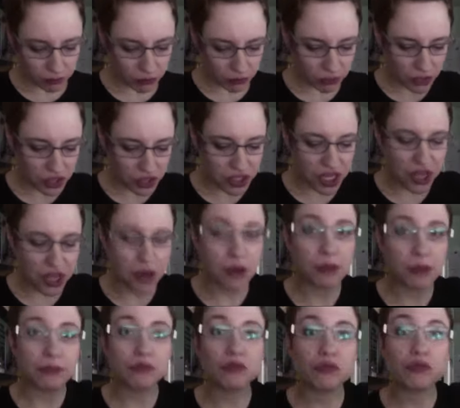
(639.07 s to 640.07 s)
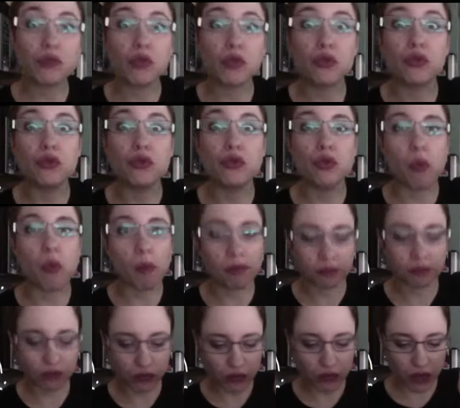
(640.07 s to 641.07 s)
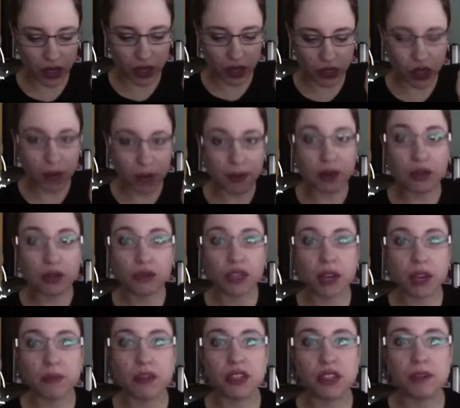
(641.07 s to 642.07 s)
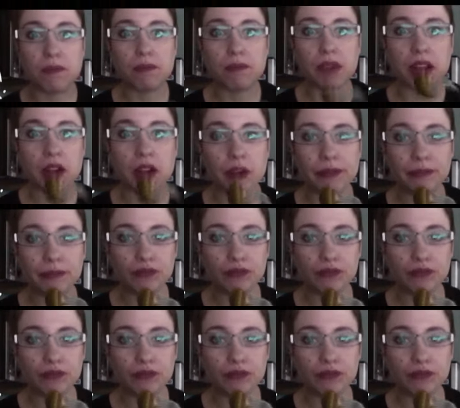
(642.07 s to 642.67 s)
I dig it. Oh, ooh. I gotta try my new type of tomato.